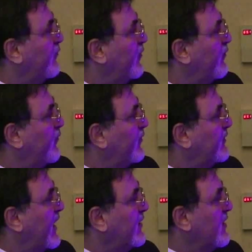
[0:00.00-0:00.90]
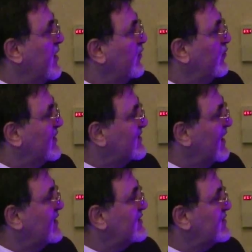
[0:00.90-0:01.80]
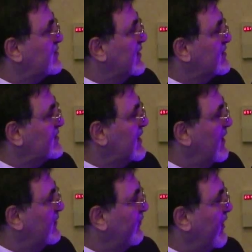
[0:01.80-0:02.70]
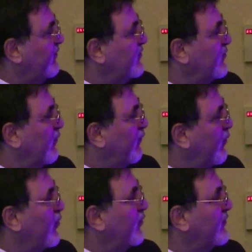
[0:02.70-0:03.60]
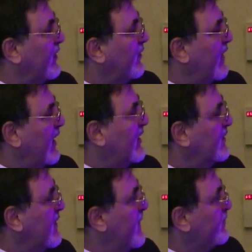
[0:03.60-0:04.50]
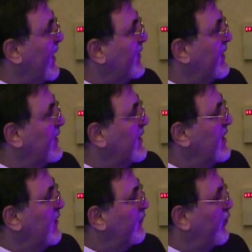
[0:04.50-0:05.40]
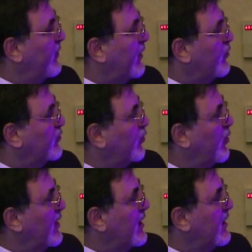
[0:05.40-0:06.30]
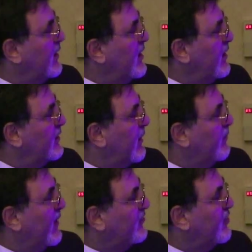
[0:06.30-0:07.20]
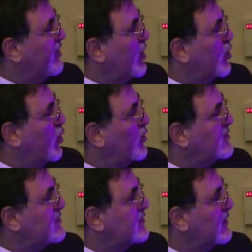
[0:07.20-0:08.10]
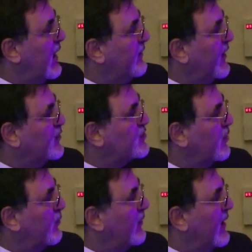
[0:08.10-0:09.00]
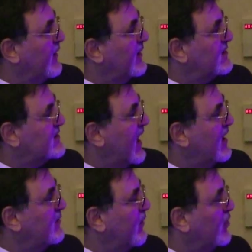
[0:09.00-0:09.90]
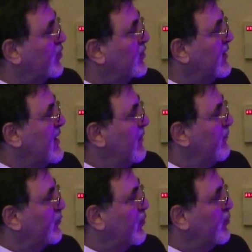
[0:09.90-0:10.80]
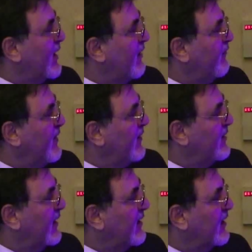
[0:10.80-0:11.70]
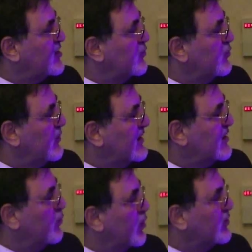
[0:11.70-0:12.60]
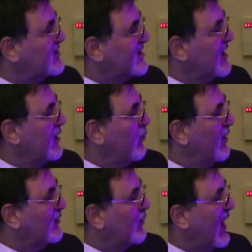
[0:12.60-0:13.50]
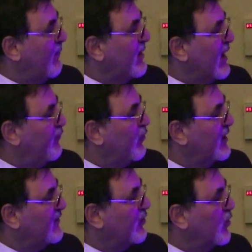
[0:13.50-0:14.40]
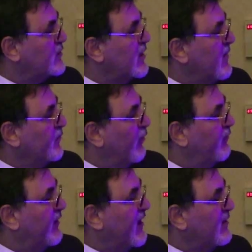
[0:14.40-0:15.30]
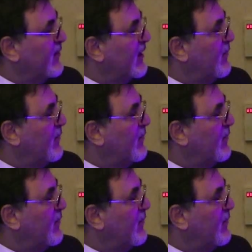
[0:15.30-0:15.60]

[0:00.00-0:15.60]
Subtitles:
for 10 to the 6th and 5th or 4th and 2nd. And then for the control here, the bacteria grows non-stable and then stays plateaued. But when we give the clarithromycin, we could see what will happen if we give a dose of 500 milligram